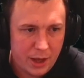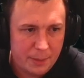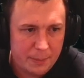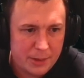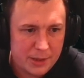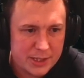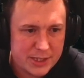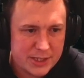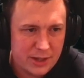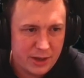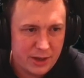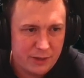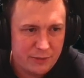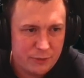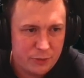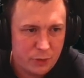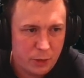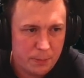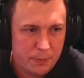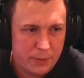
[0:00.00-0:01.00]
Aside
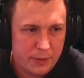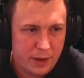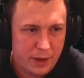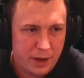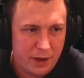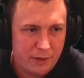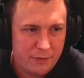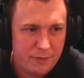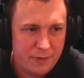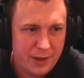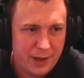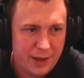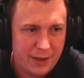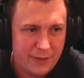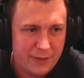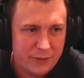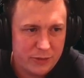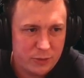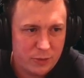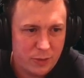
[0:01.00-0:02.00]
from the Halfling and
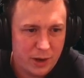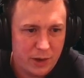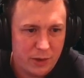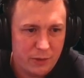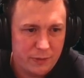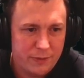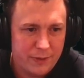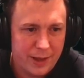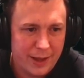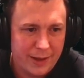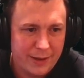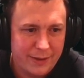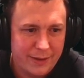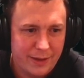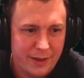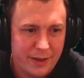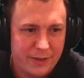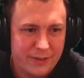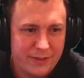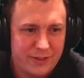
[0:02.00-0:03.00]
the Skrelv and
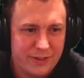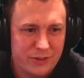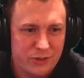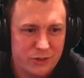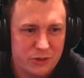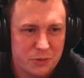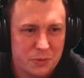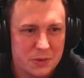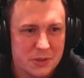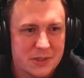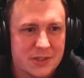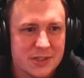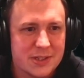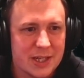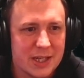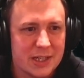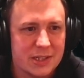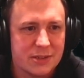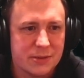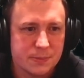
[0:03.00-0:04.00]
the Sir Joshua and Sir
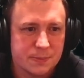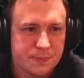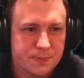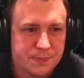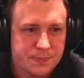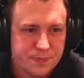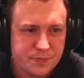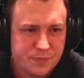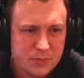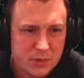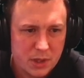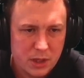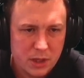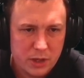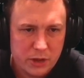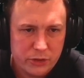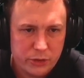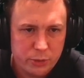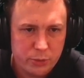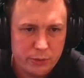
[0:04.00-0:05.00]
Saxon.
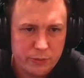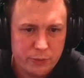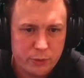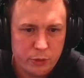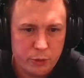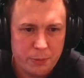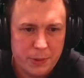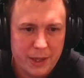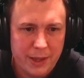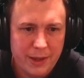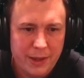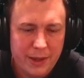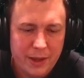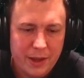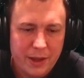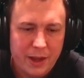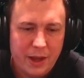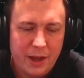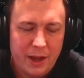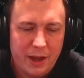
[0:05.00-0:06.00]
2 of Ruby,
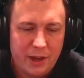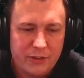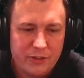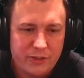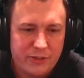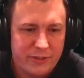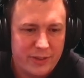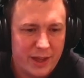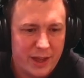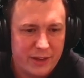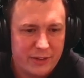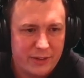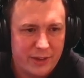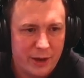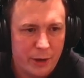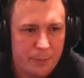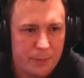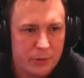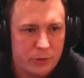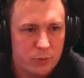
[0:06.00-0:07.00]
she's there to
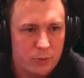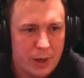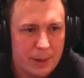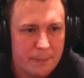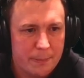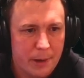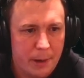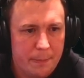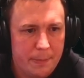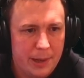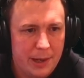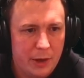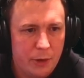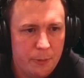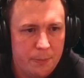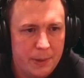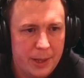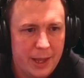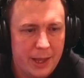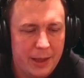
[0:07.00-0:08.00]
help us ramp up a little
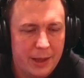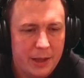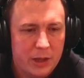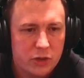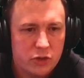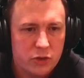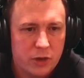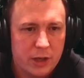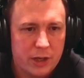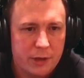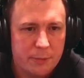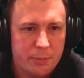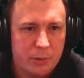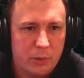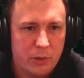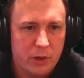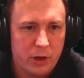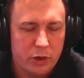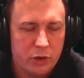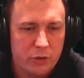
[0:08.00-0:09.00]
bit, try and
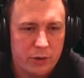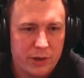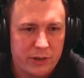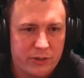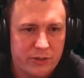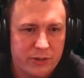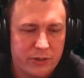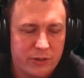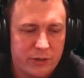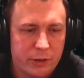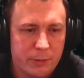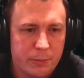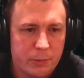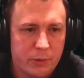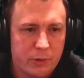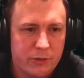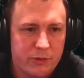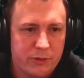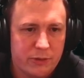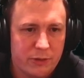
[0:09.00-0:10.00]
deploy our creatures onto the
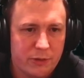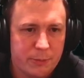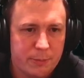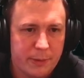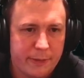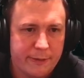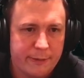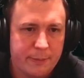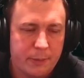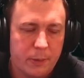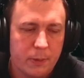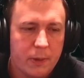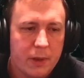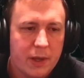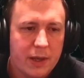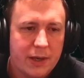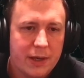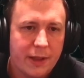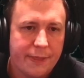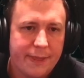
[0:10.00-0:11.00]
board as soon as possible.
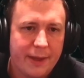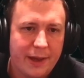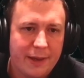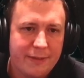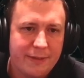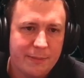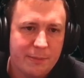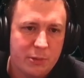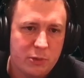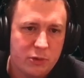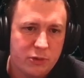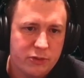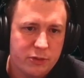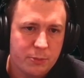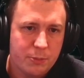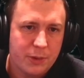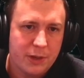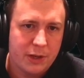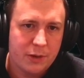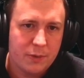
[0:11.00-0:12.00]
Now that is important
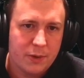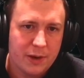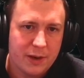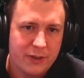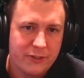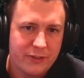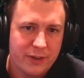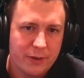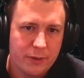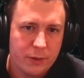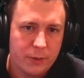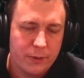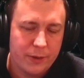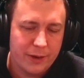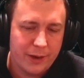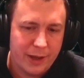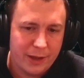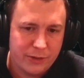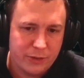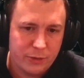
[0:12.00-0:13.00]
when you're running Djeru and
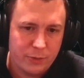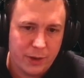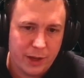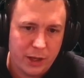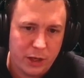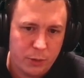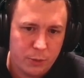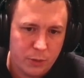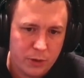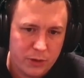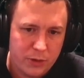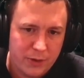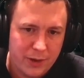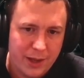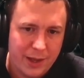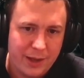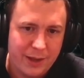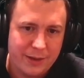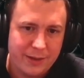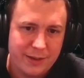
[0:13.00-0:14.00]
Hazoret. You want your
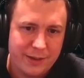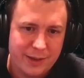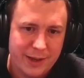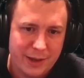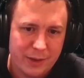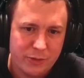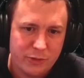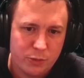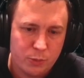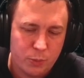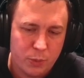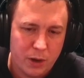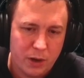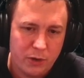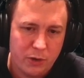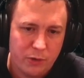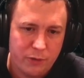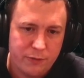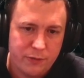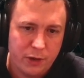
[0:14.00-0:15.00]
hand down to 1
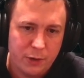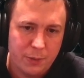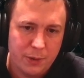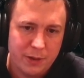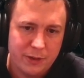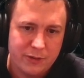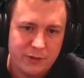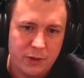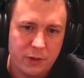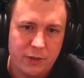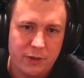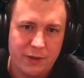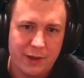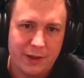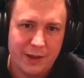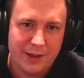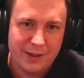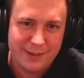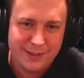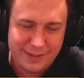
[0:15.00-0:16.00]
or fewer so that
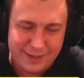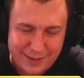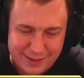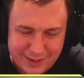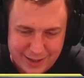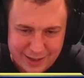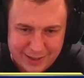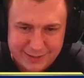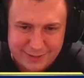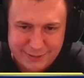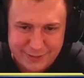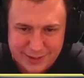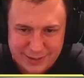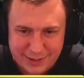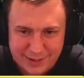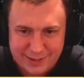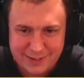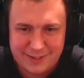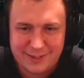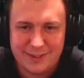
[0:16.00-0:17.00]
this has
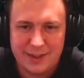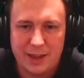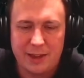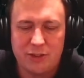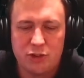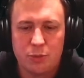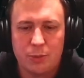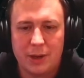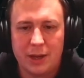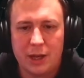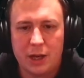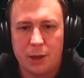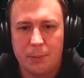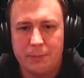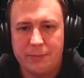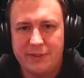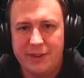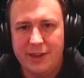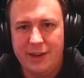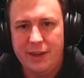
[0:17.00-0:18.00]
vigilance and haste when it
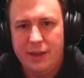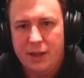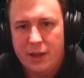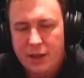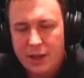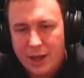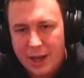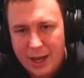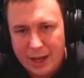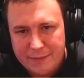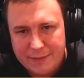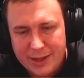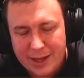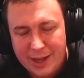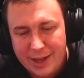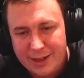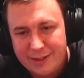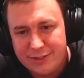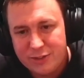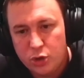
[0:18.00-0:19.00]
comes in. Having
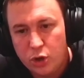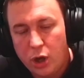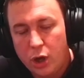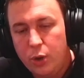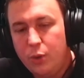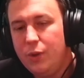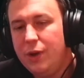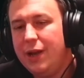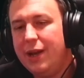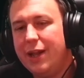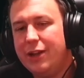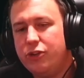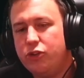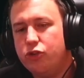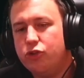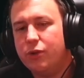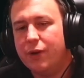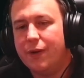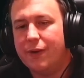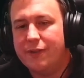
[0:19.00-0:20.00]
haste not only lets you
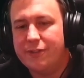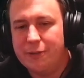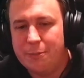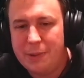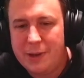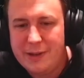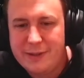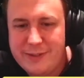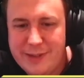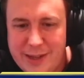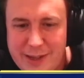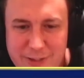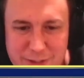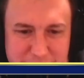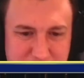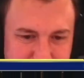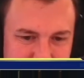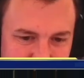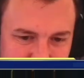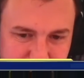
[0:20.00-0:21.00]
trigger its ability to
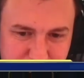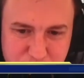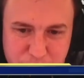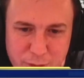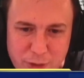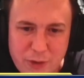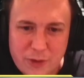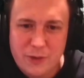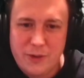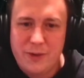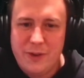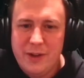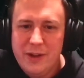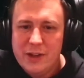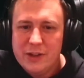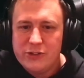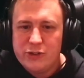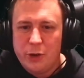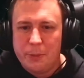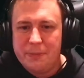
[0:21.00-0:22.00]
search through your
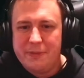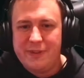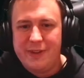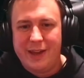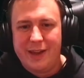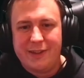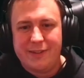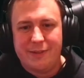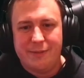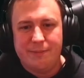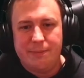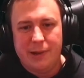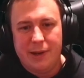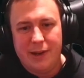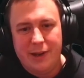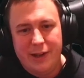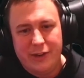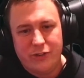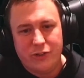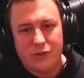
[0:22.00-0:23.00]
top 6 and pull a
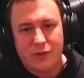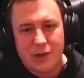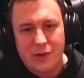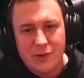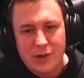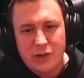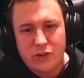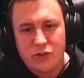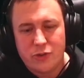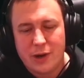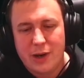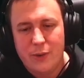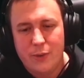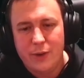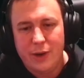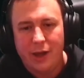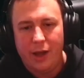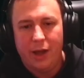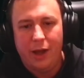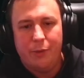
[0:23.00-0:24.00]
legendary creature out,
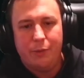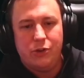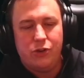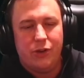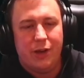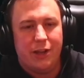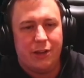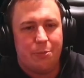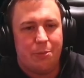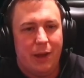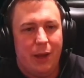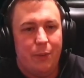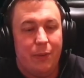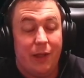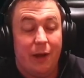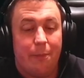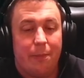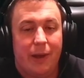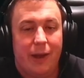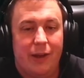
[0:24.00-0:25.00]
which you get to play
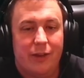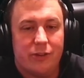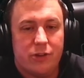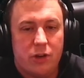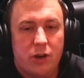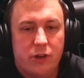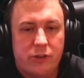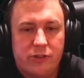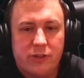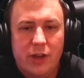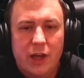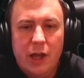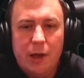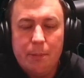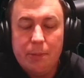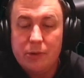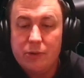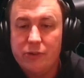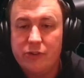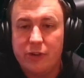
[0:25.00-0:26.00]
without paying its cost,
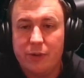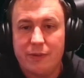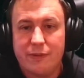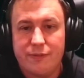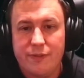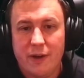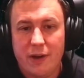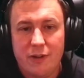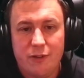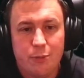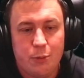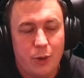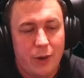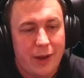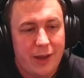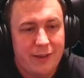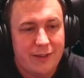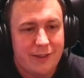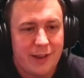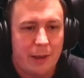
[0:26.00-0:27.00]
but also it's 5 more
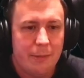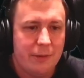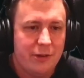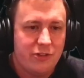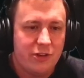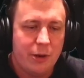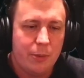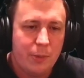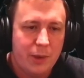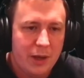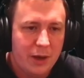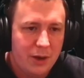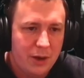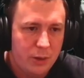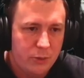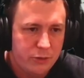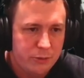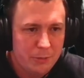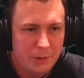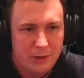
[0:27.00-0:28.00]
haste damage, and we are
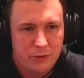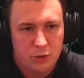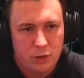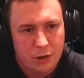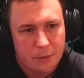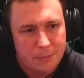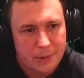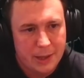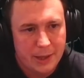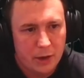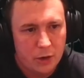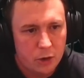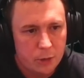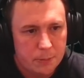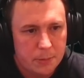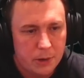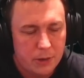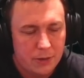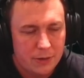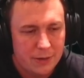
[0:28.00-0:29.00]
ultimately trying to beat our
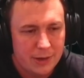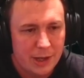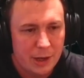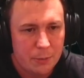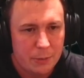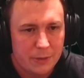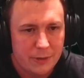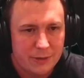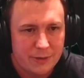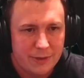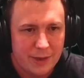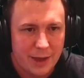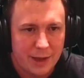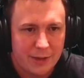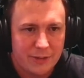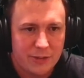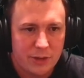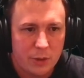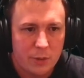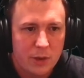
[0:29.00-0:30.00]
opponent down with this deck.
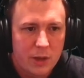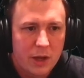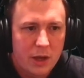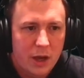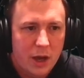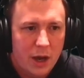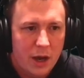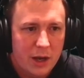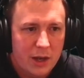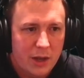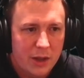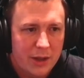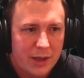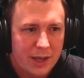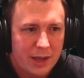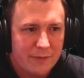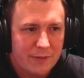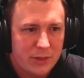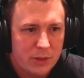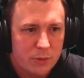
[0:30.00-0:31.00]
So I like
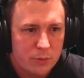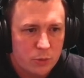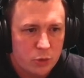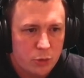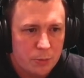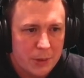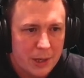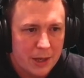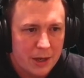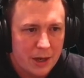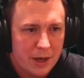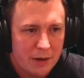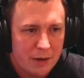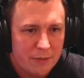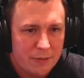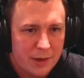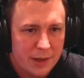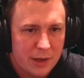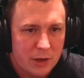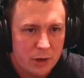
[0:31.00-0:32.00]
having the Ruby and
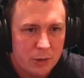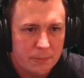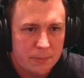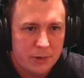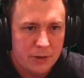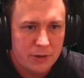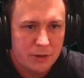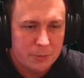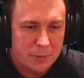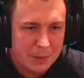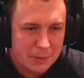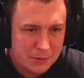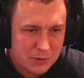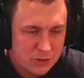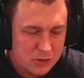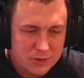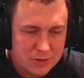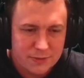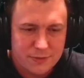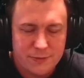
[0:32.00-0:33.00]
Halfling combo to be able to
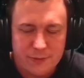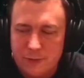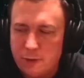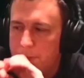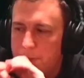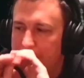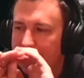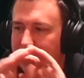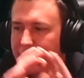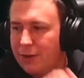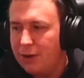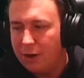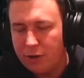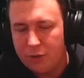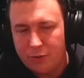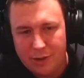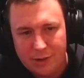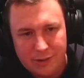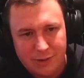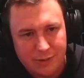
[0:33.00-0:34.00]
just vomit our
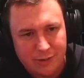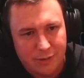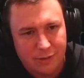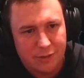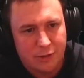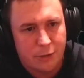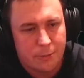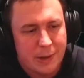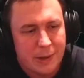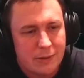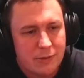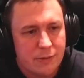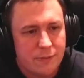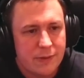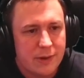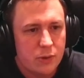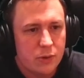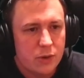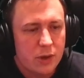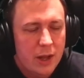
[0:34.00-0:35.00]
creatures onto the
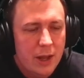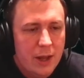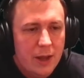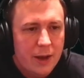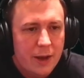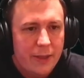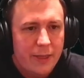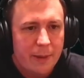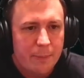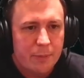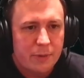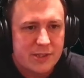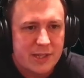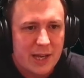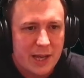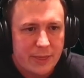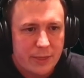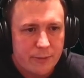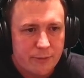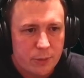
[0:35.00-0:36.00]
battlefield and then
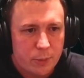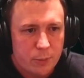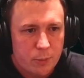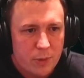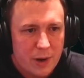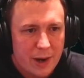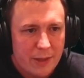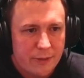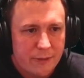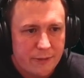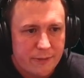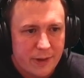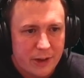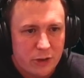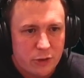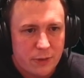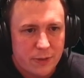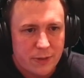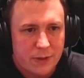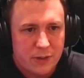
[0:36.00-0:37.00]
protect them from wrath
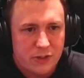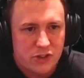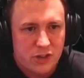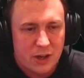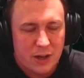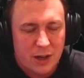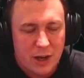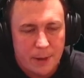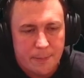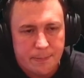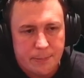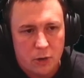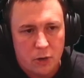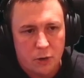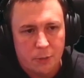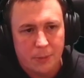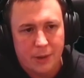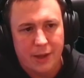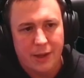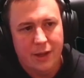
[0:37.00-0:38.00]
effects with Hajar and
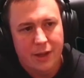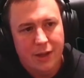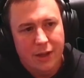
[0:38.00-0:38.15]
Boromir.